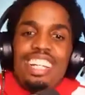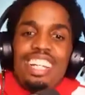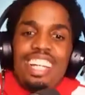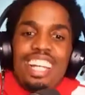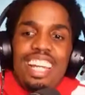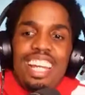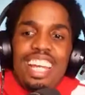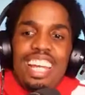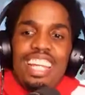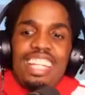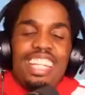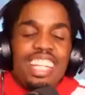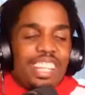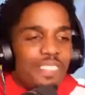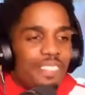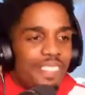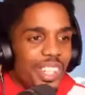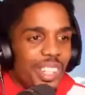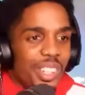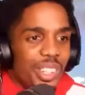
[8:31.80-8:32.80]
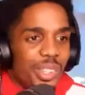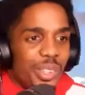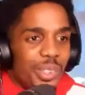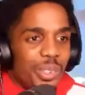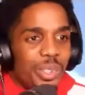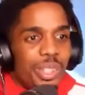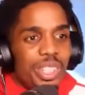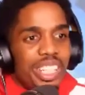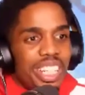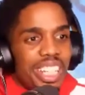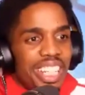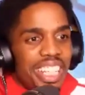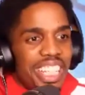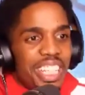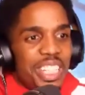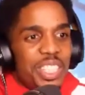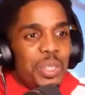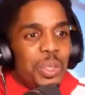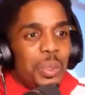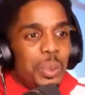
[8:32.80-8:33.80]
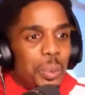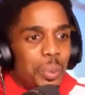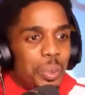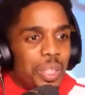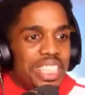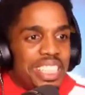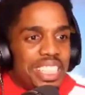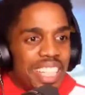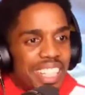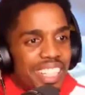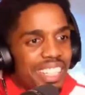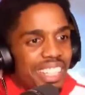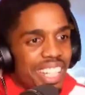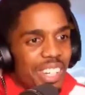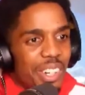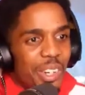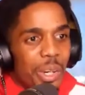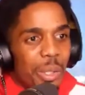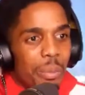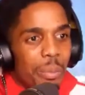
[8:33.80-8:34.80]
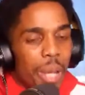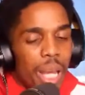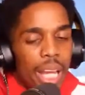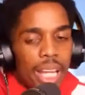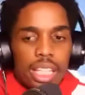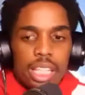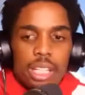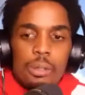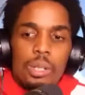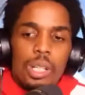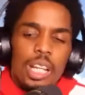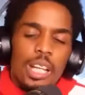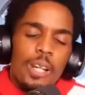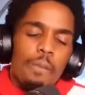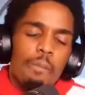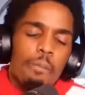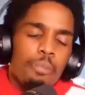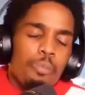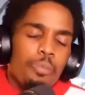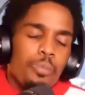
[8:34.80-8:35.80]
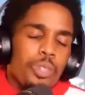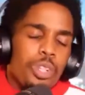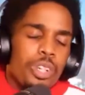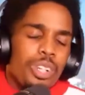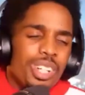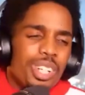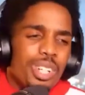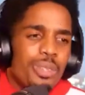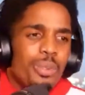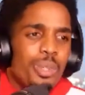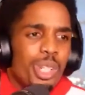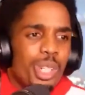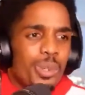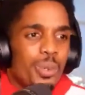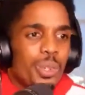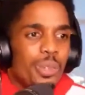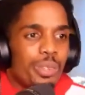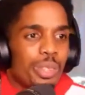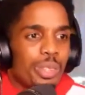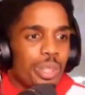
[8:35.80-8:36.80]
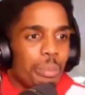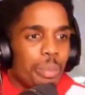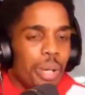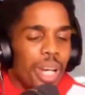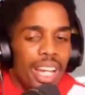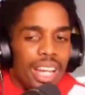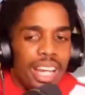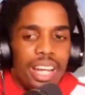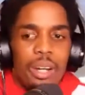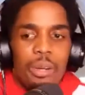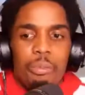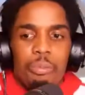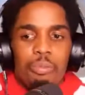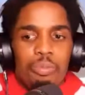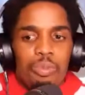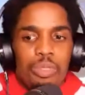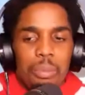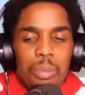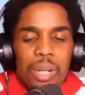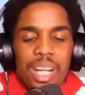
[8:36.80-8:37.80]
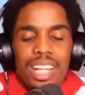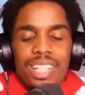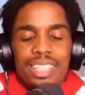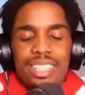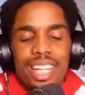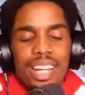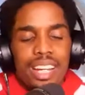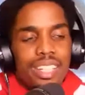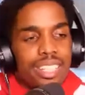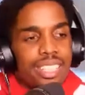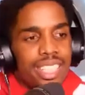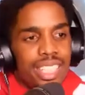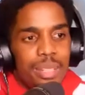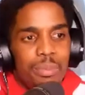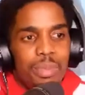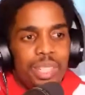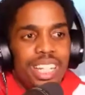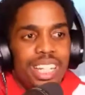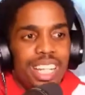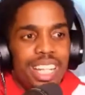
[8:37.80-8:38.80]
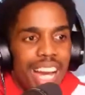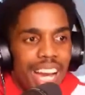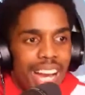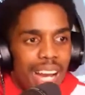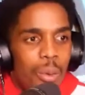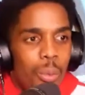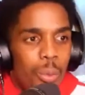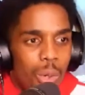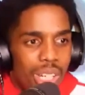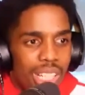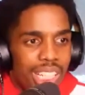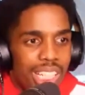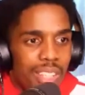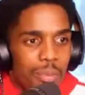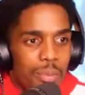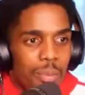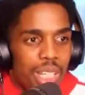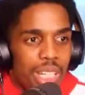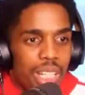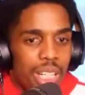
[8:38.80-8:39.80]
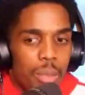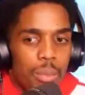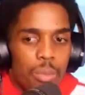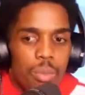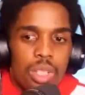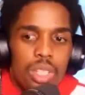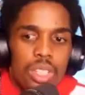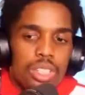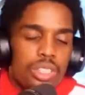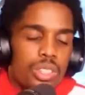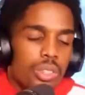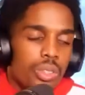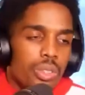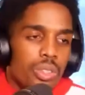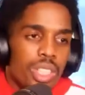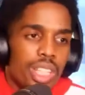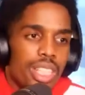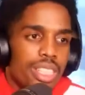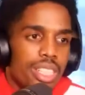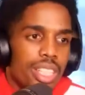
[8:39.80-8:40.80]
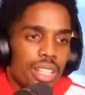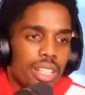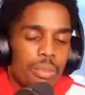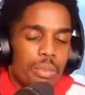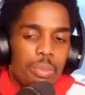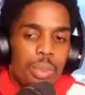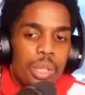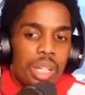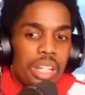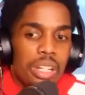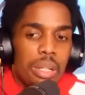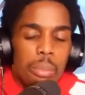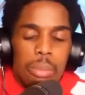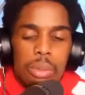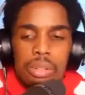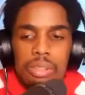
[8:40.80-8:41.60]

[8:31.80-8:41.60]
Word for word: And then it fell through. And then two weeks later, they called back and they were like, all right, what do you want for the buyout? My Italian team did not want to give me up. So they said, pick a number.